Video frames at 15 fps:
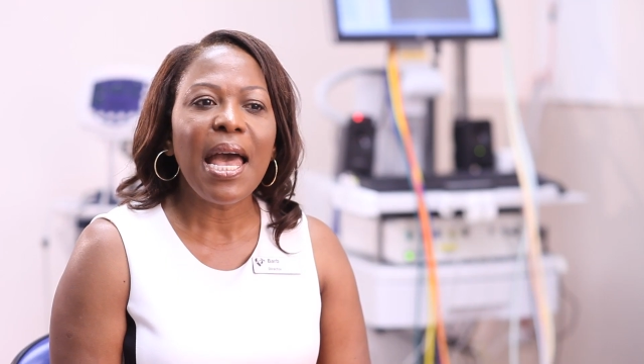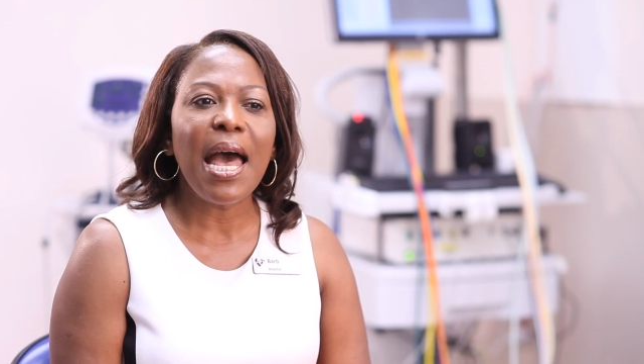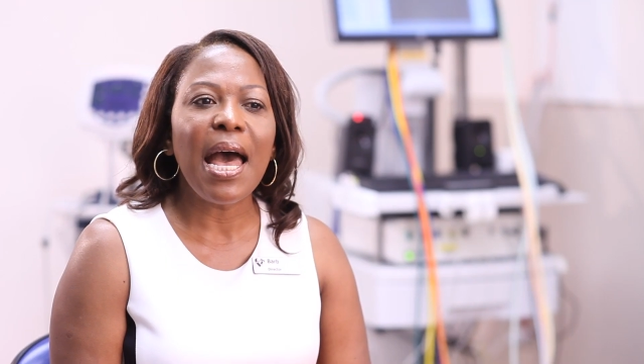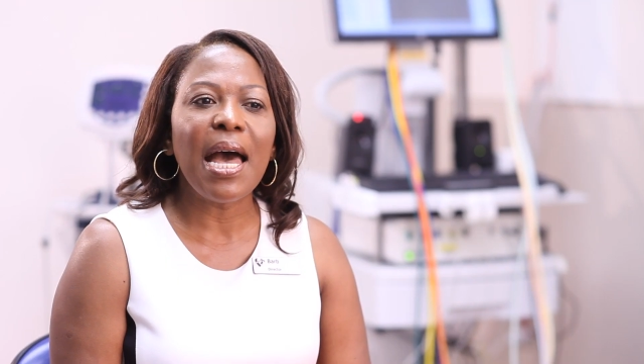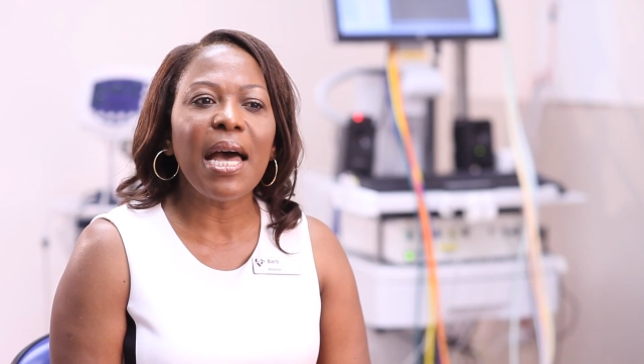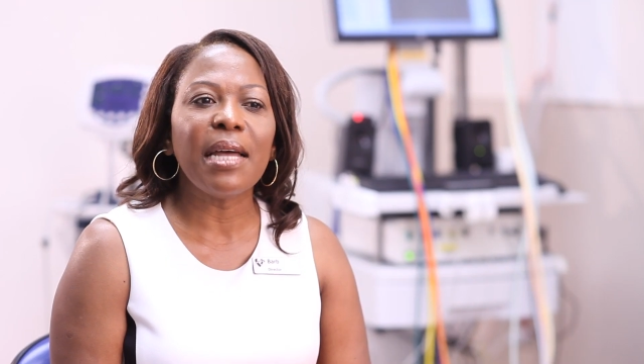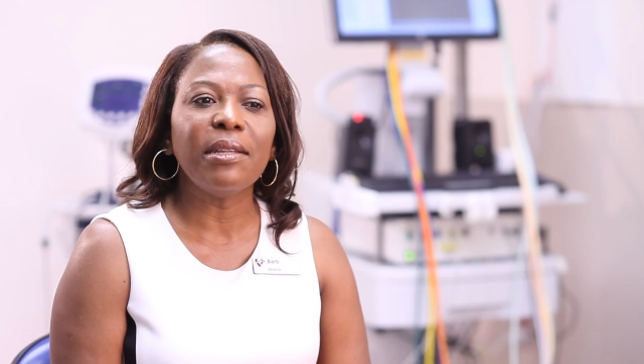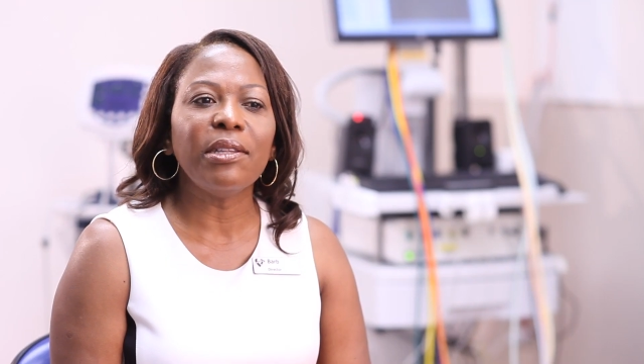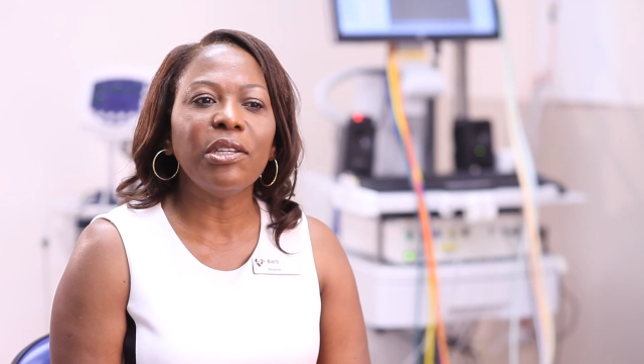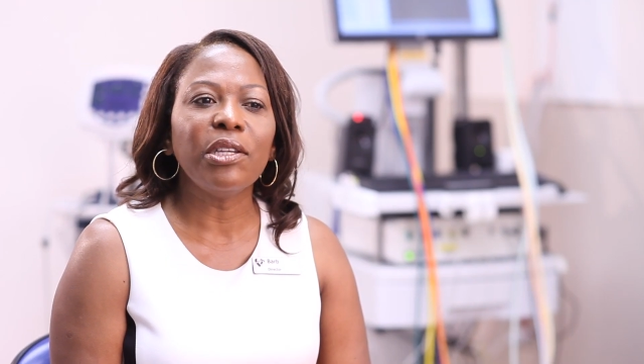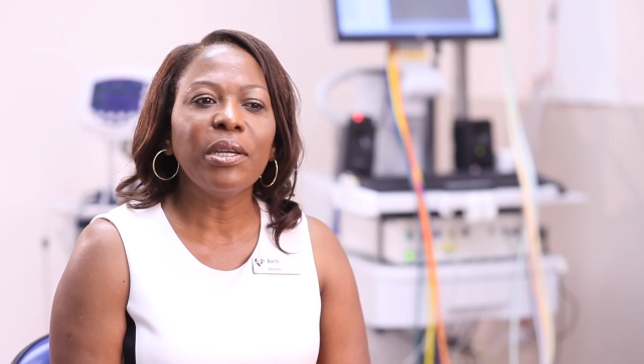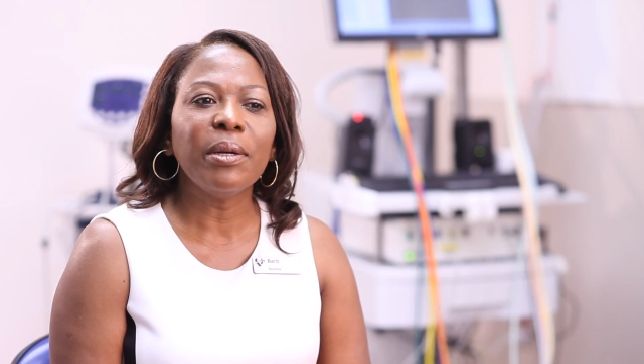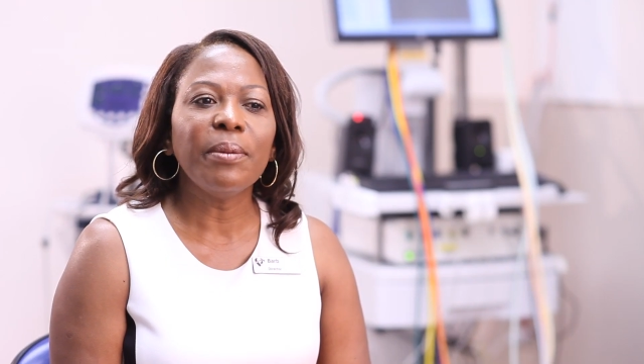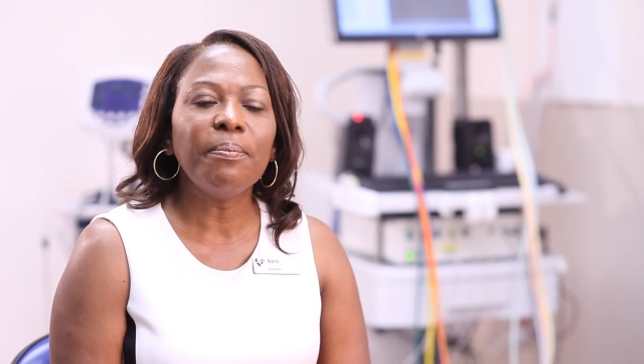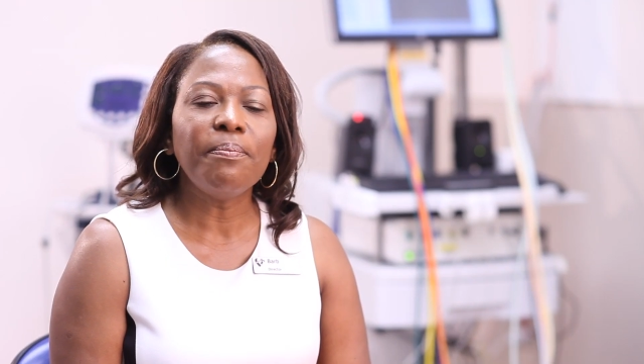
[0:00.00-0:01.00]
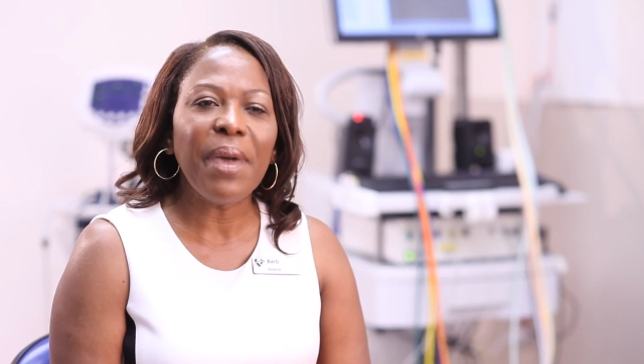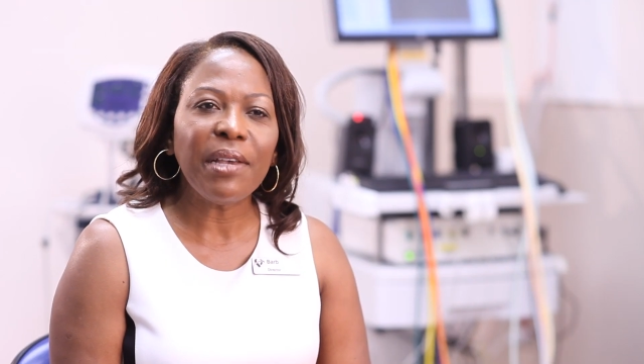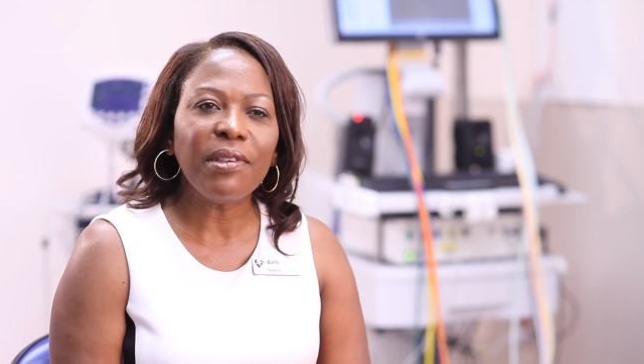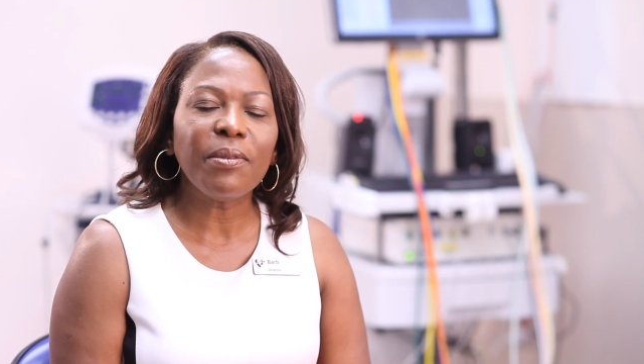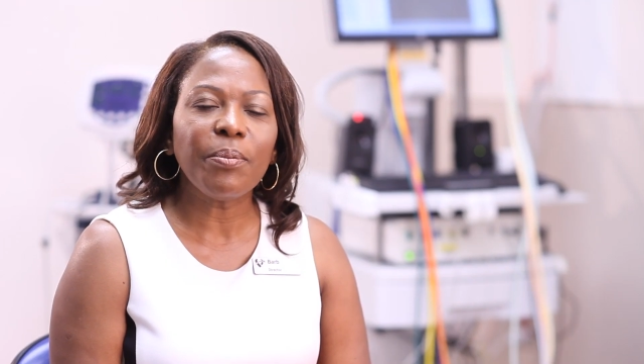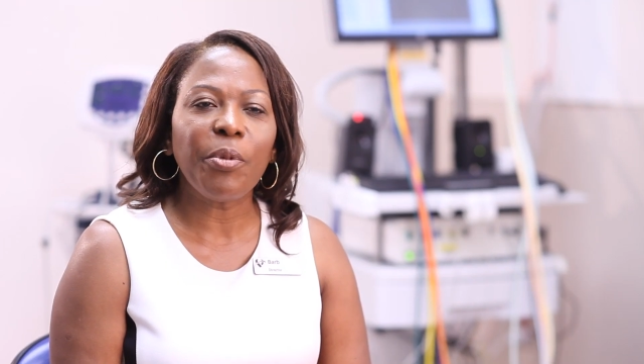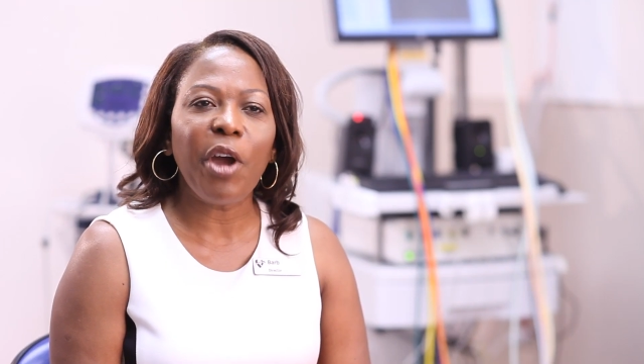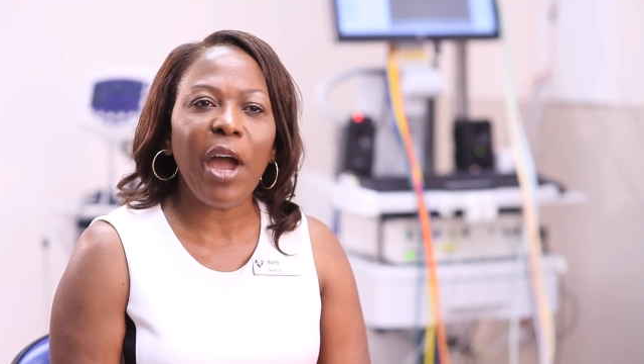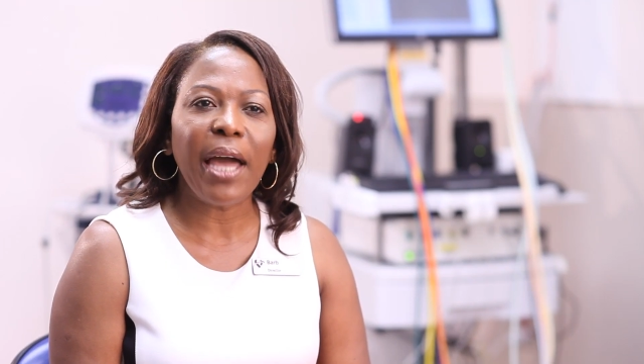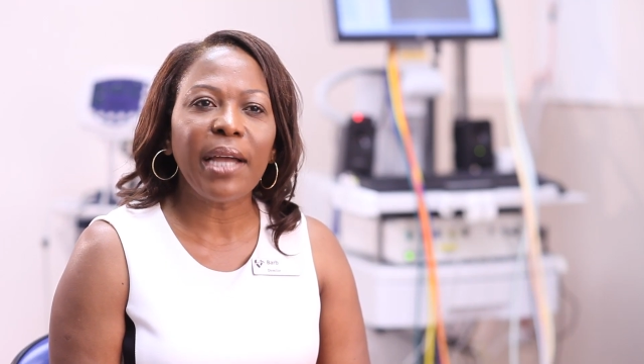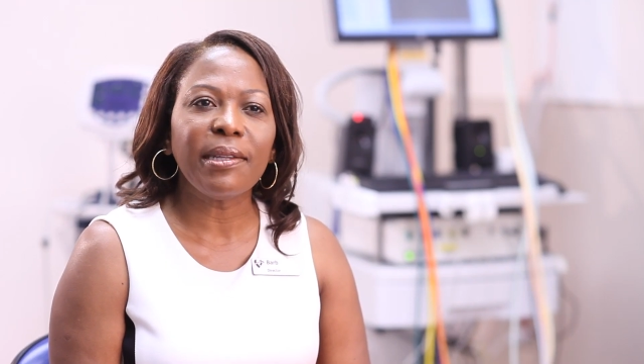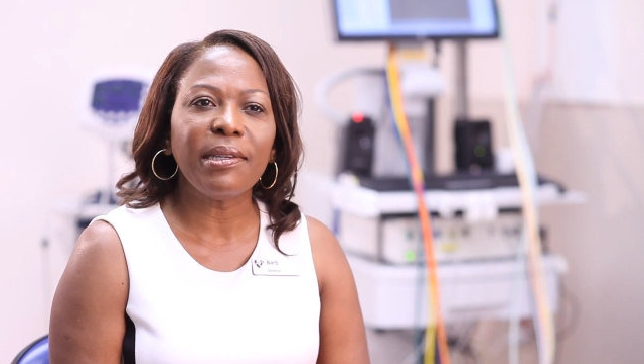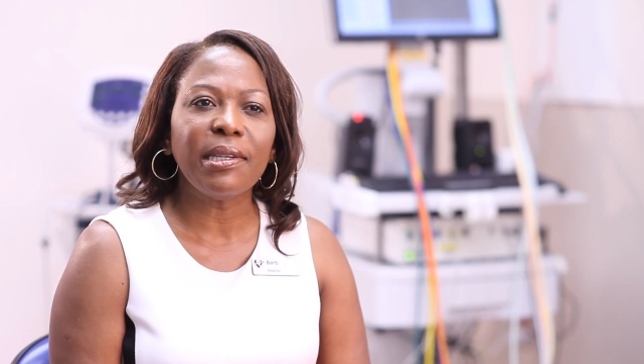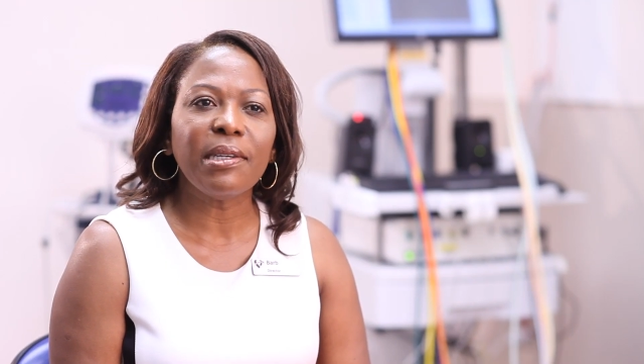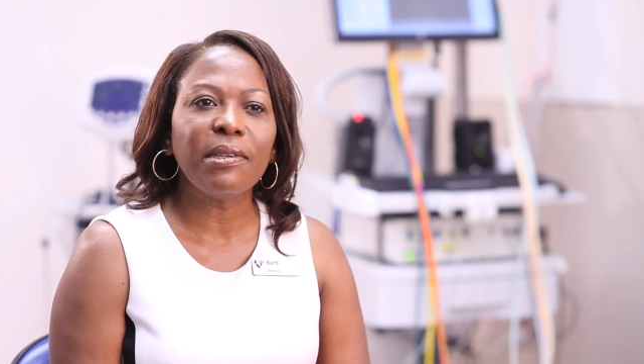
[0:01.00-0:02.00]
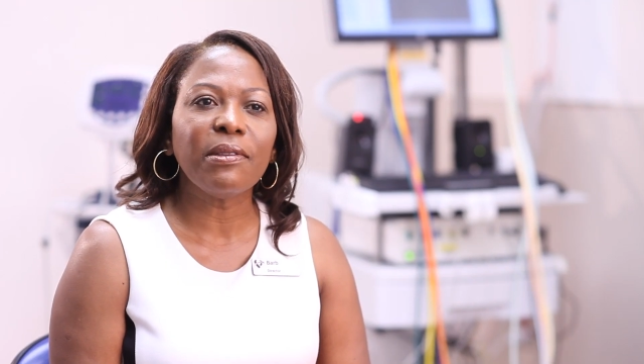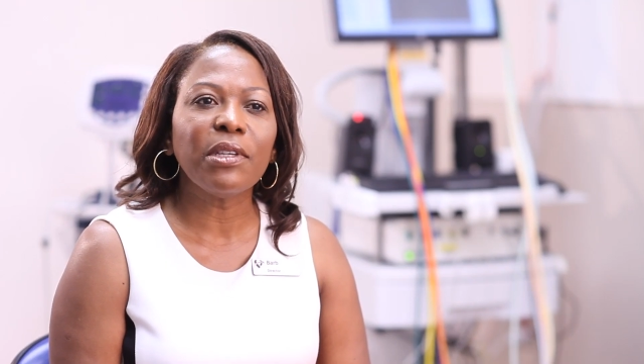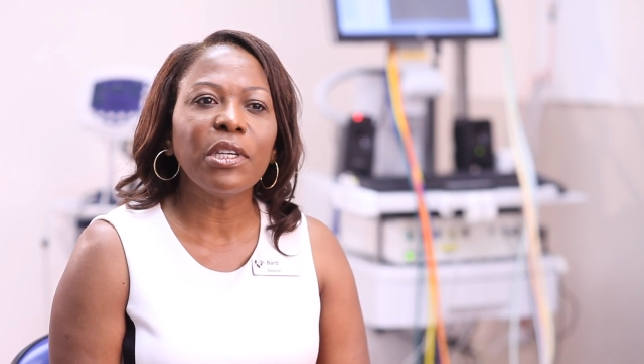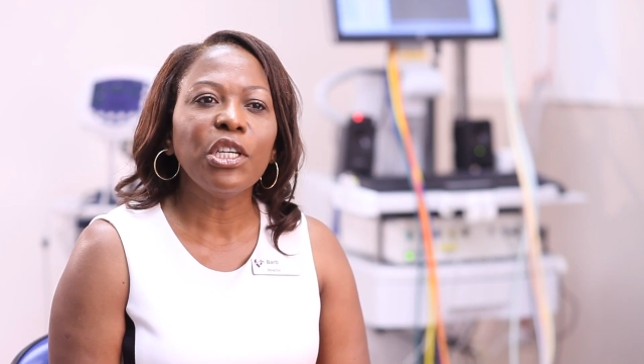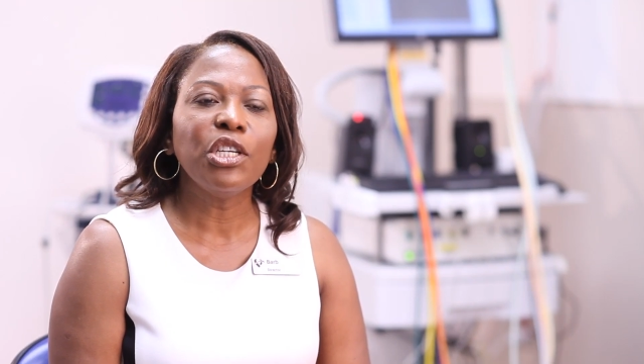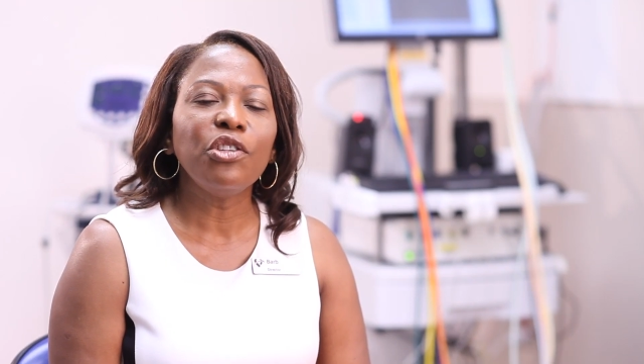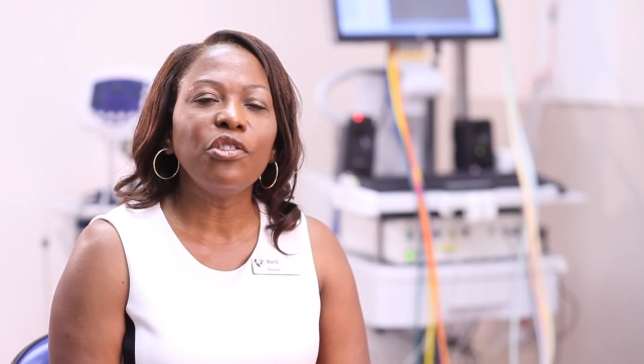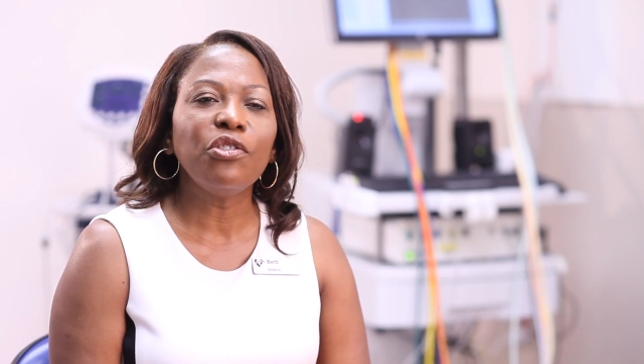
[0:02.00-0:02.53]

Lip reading: and best practice